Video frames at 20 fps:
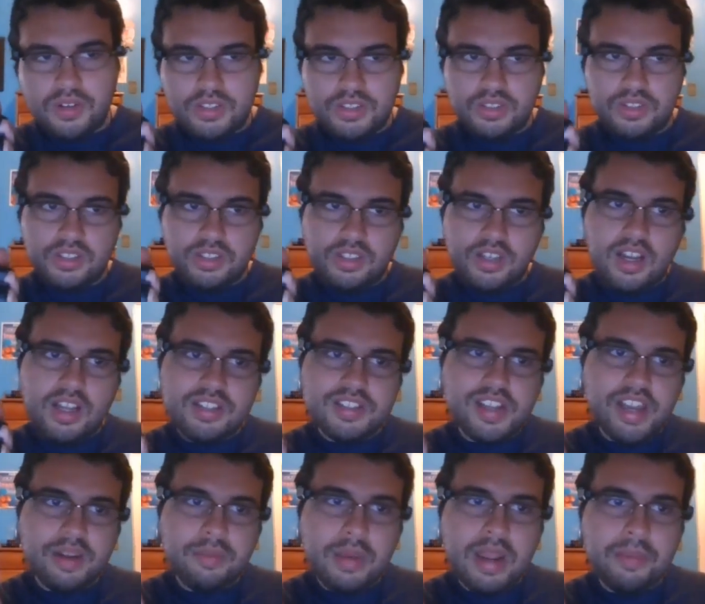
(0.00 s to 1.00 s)
to
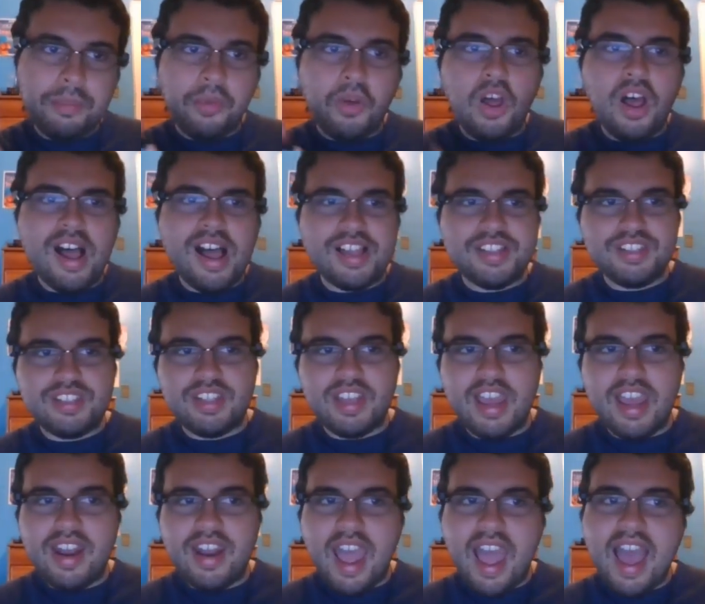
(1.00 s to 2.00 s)
contact my boss
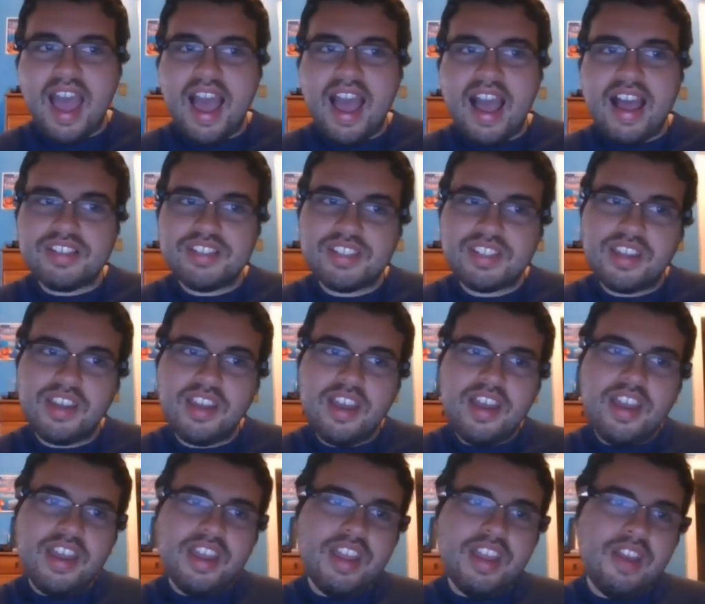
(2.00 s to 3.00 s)
and ask
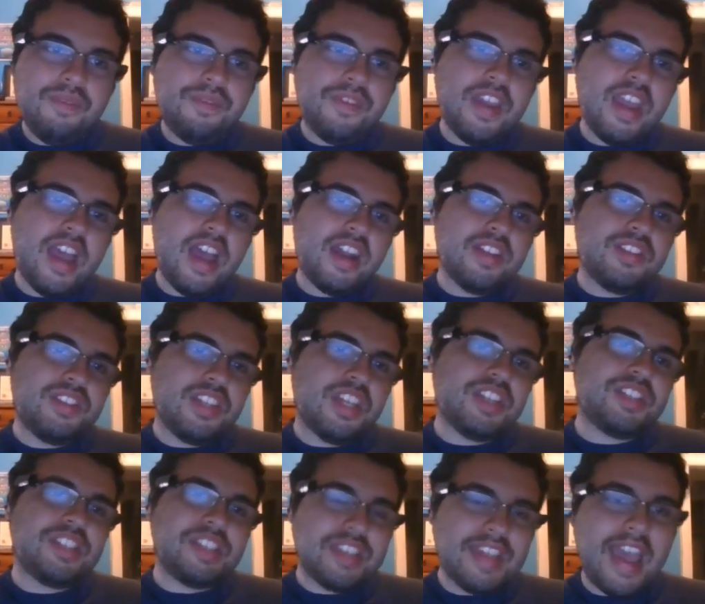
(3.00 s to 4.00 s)
if they had a
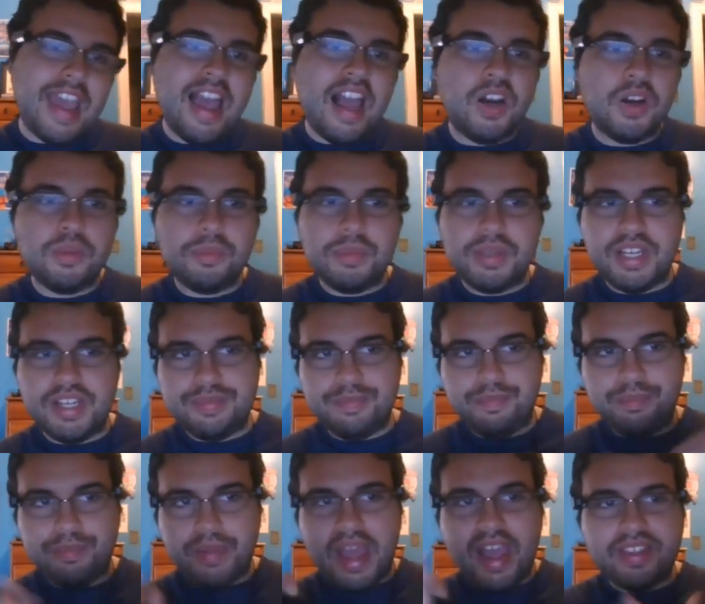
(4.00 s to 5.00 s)
discount, because
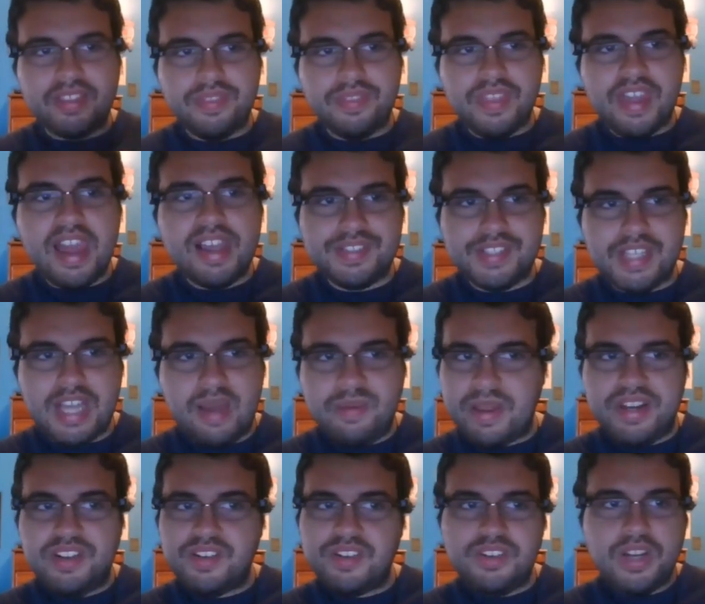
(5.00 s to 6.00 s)
back at that time
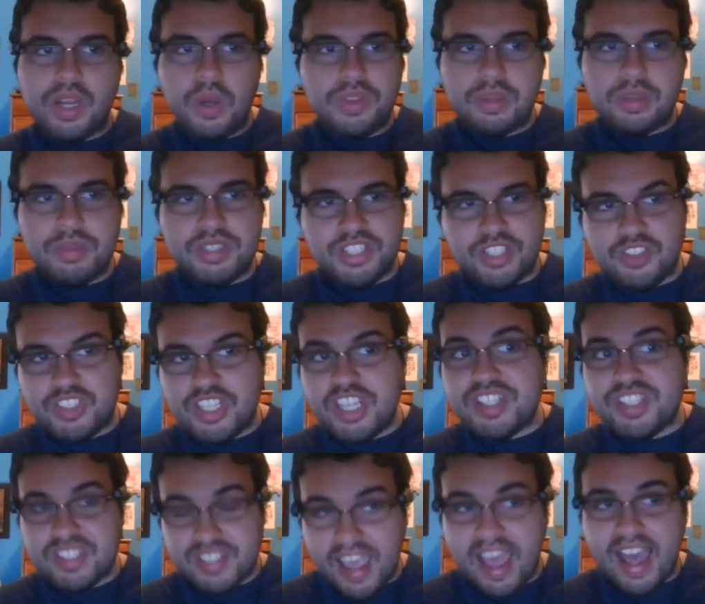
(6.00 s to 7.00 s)
I didn't know there was a
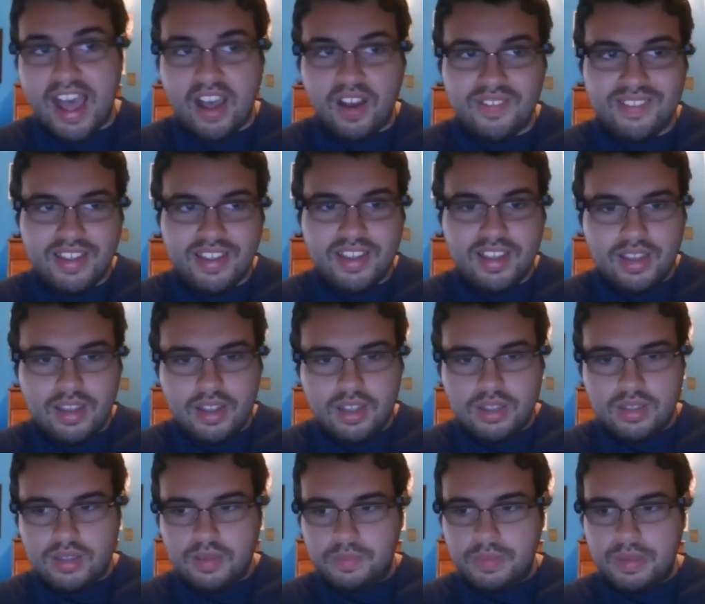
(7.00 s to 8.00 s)
discount.
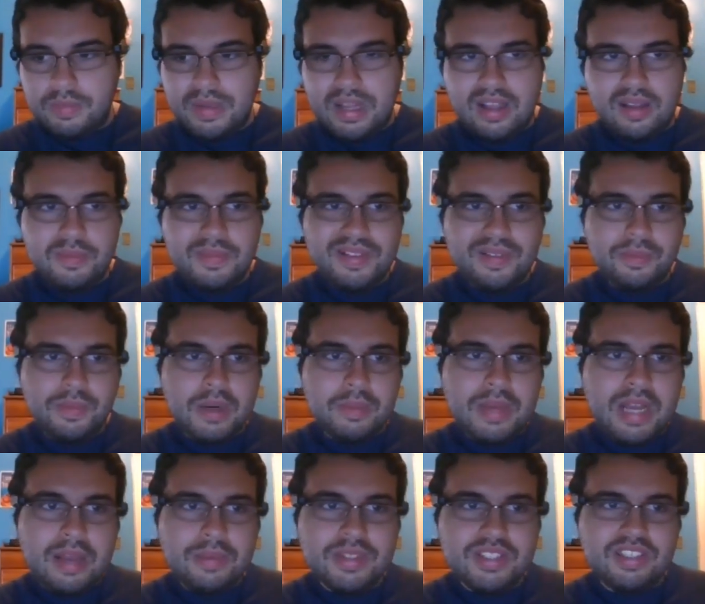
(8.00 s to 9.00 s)
But
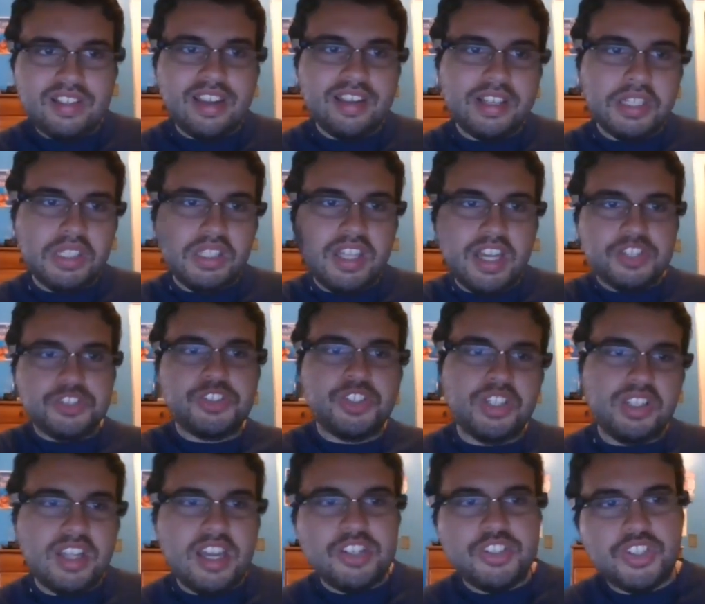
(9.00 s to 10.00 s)
mom is like, let's
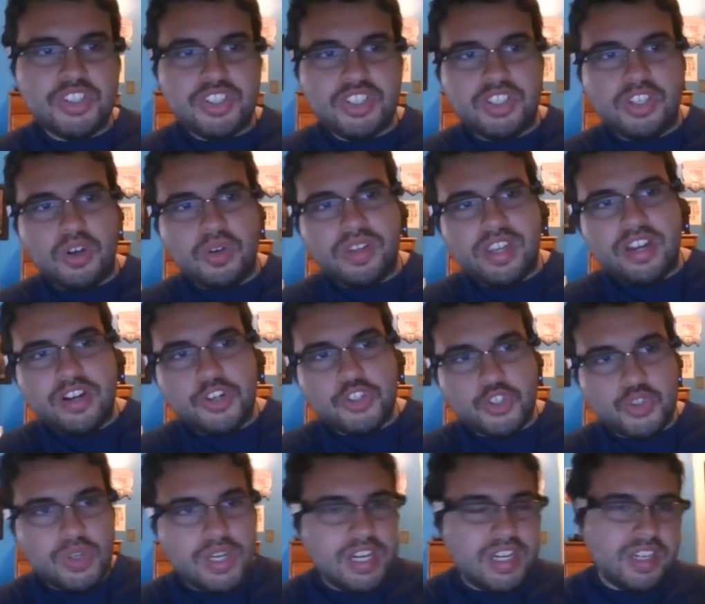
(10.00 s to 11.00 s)
just go get a
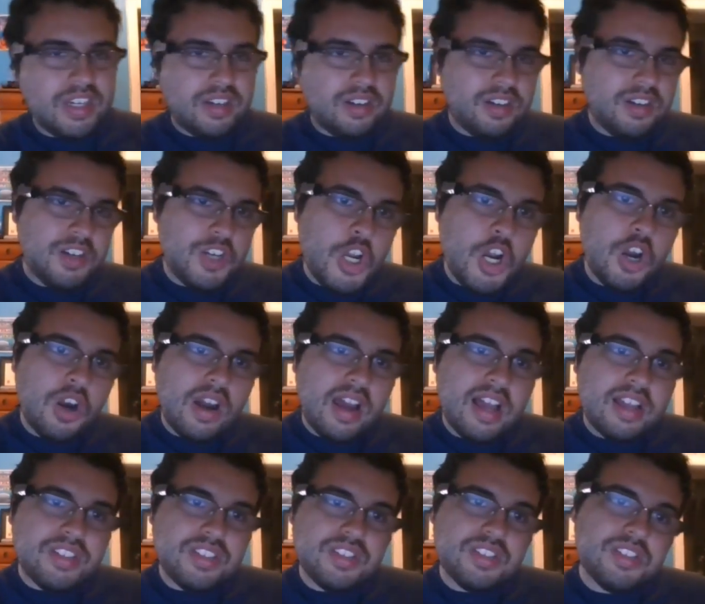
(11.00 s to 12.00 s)
tree near
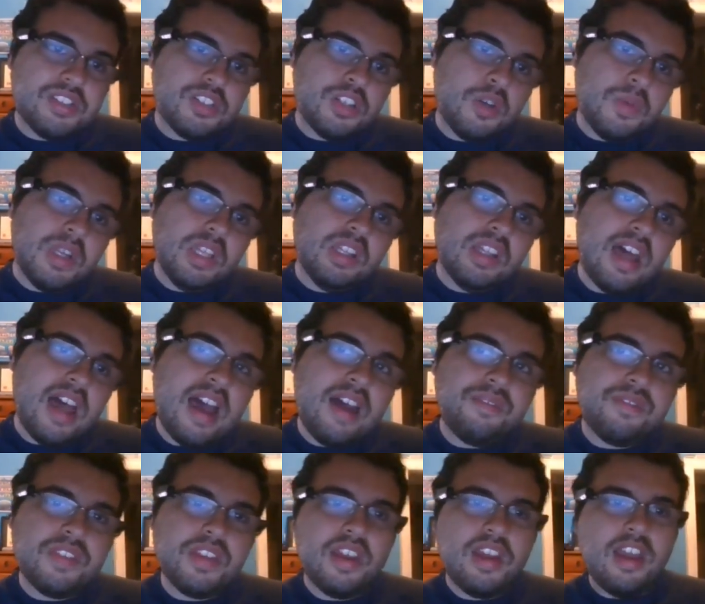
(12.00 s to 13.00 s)
us. So we
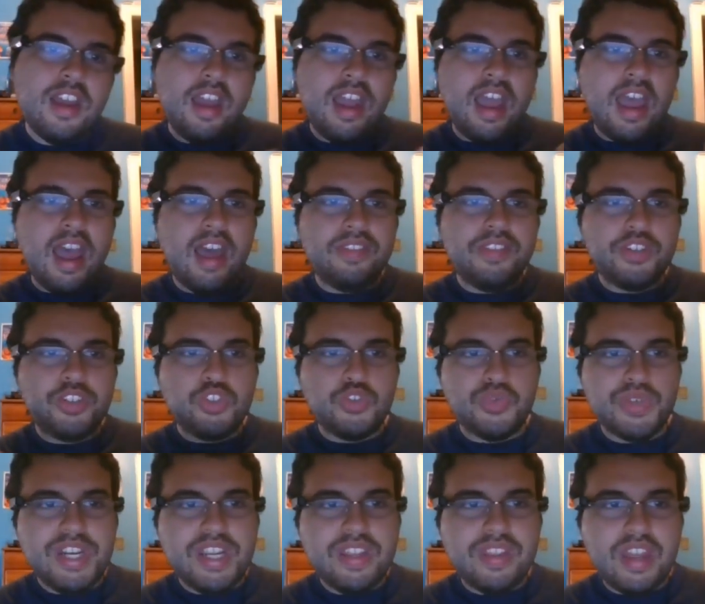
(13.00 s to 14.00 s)
left, and the
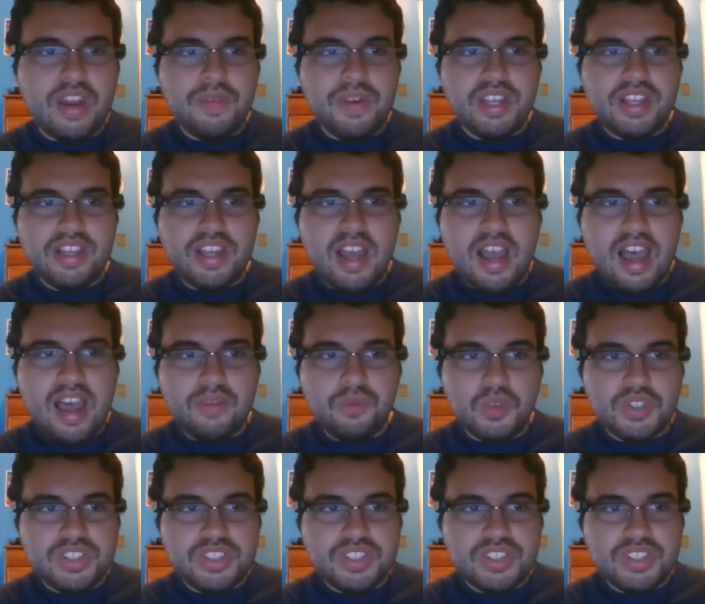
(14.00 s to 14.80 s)
tree that we got